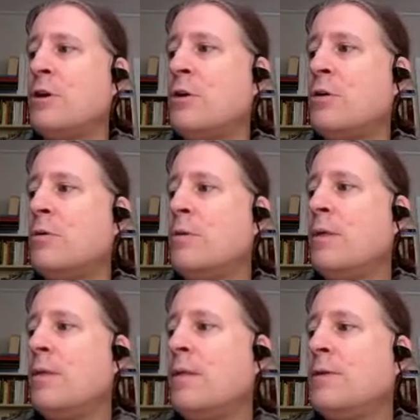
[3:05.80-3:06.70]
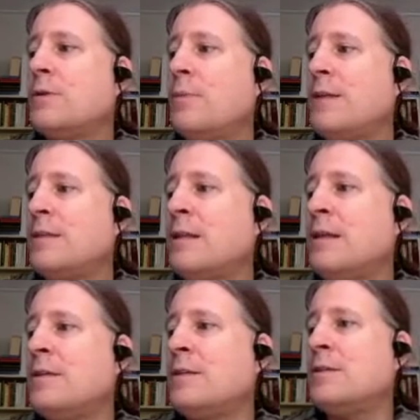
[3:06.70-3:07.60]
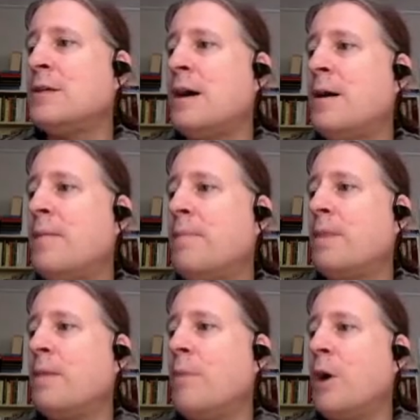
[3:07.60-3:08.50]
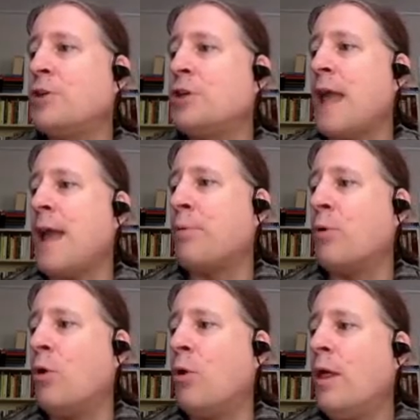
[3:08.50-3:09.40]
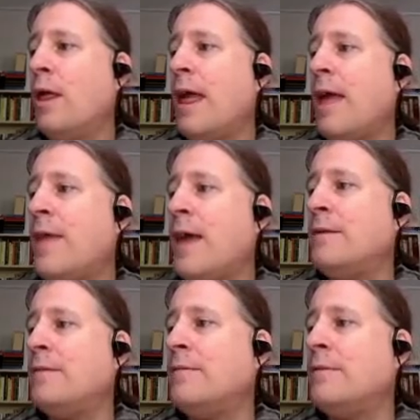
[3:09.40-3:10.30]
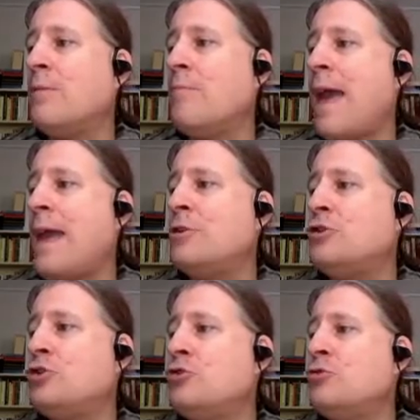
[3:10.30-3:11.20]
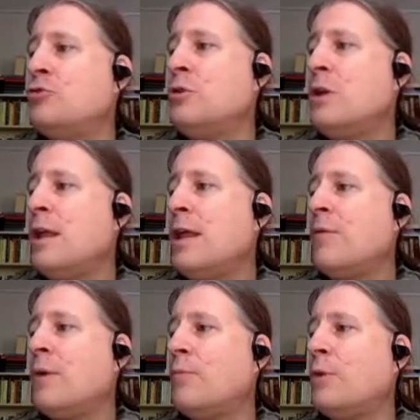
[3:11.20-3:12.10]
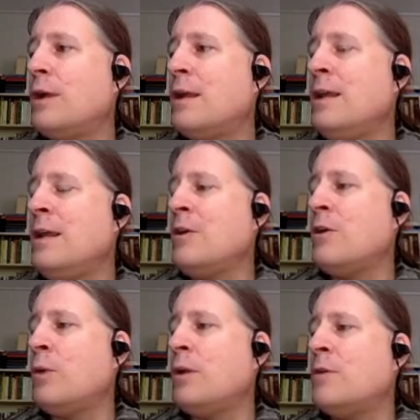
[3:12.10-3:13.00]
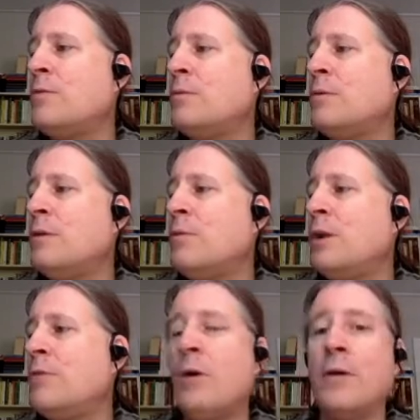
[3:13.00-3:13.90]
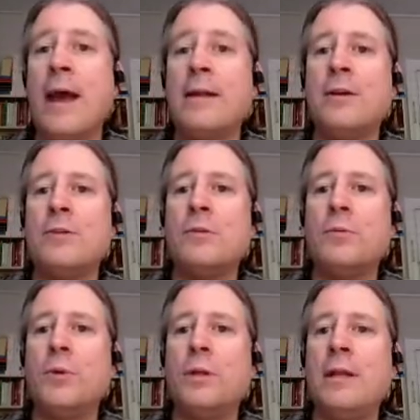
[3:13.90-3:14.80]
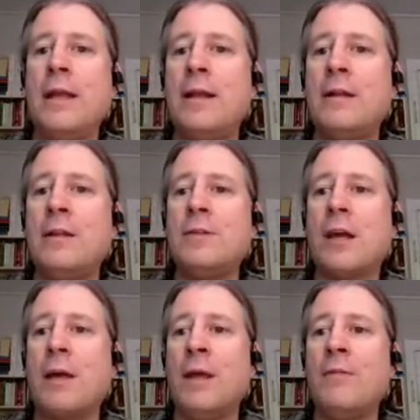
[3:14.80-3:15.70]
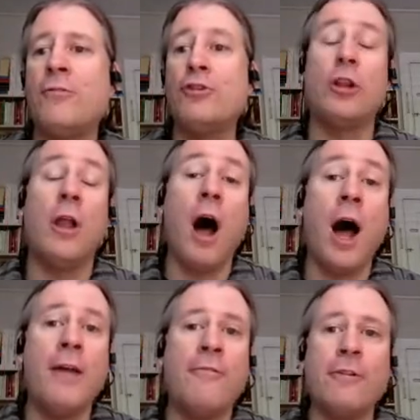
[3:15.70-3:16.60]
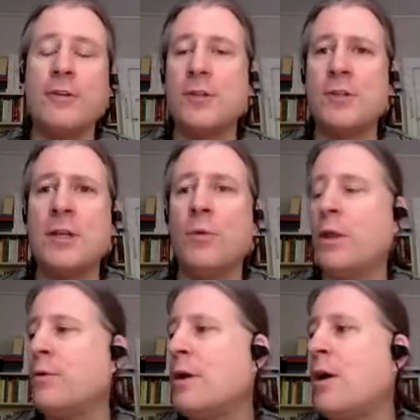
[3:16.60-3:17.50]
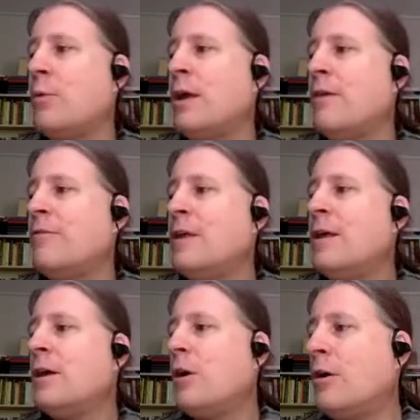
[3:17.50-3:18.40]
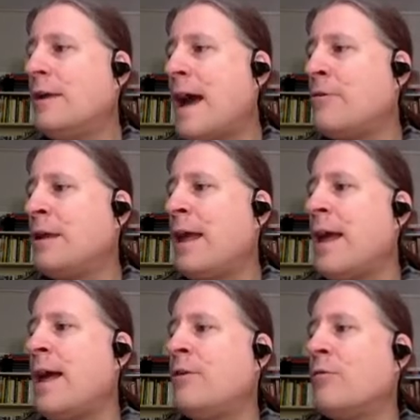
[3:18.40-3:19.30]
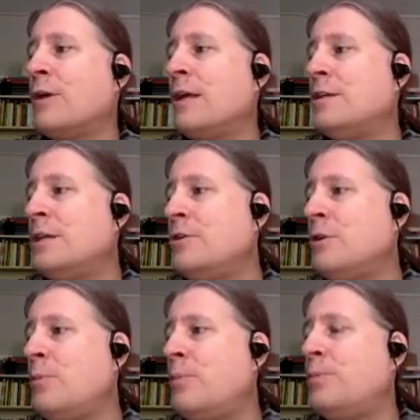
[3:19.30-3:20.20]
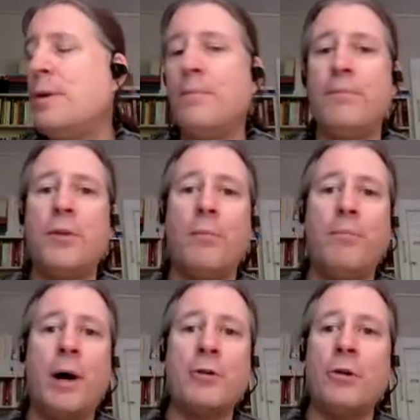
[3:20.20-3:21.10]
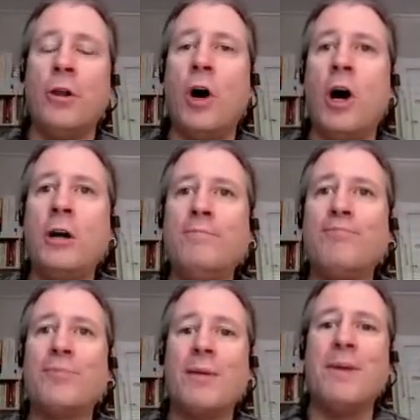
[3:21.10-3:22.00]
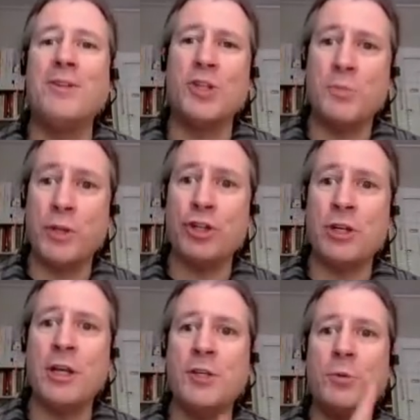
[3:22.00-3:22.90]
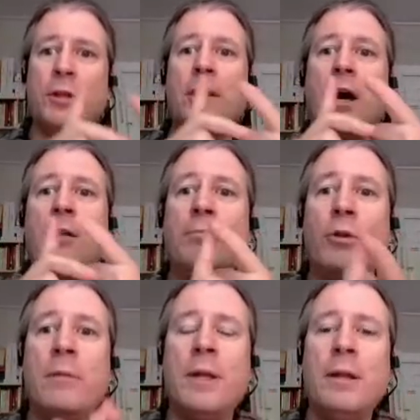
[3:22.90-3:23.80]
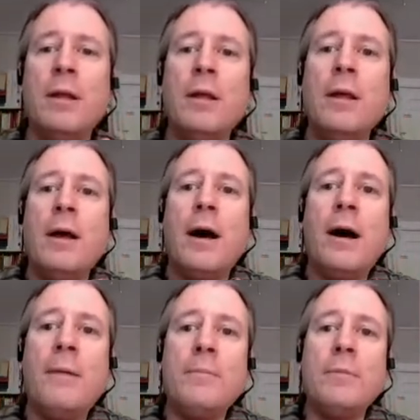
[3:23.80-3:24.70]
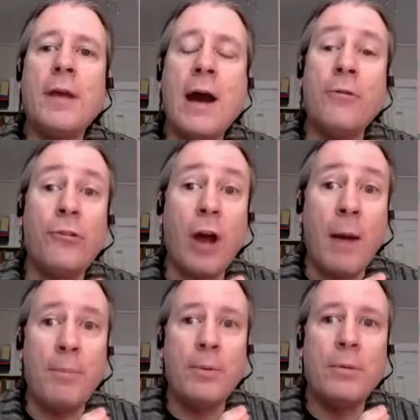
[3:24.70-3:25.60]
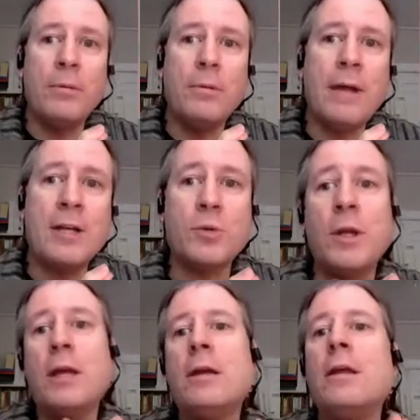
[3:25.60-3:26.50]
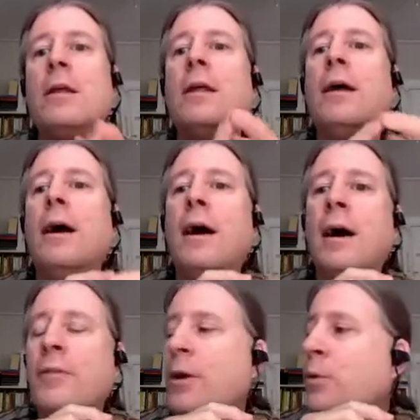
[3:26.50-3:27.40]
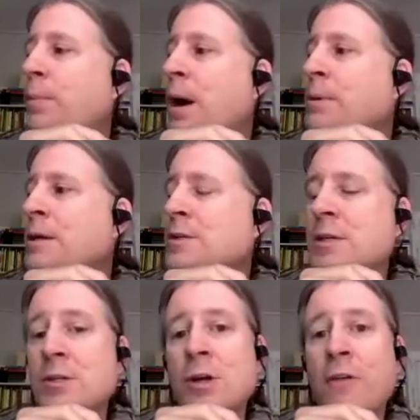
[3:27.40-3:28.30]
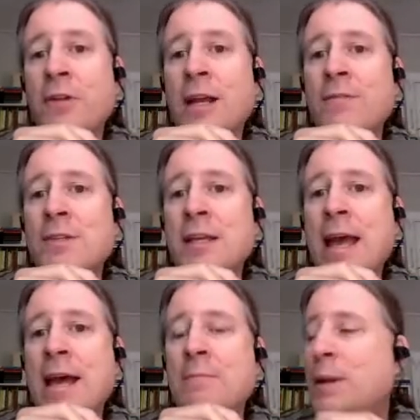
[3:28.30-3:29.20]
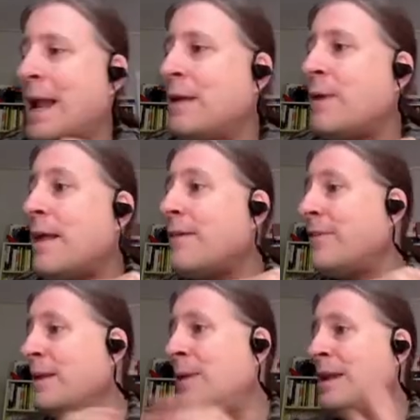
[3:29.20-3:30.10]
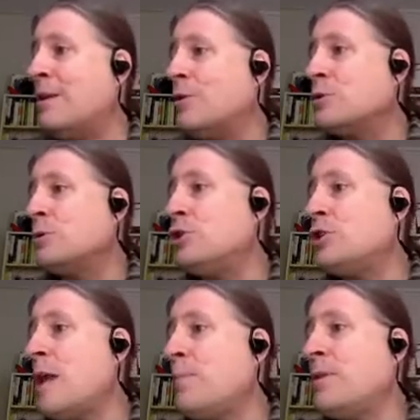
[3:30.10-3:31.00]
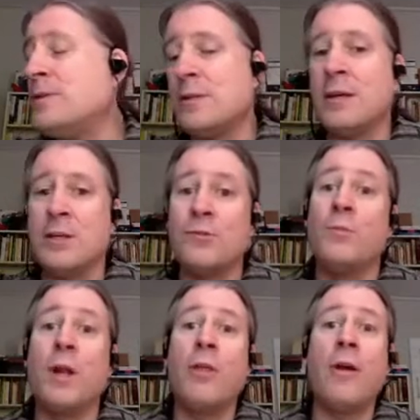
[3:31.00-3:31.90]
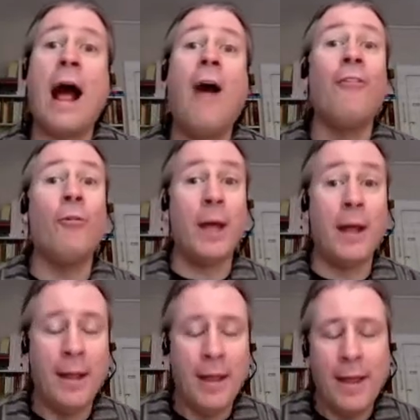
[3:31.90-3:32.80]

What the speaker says: know. So basically this is in March and April. And then, May and June. And we're in here. We don't know yet because the data needs to come in for July for us to see whether or not we have gone down again or we continue to putter along. My suspicion is with the unemployment counts up last week that we're probably going to see a softening of this again. But anyway, if anybody knows what shape this is from another alphabet,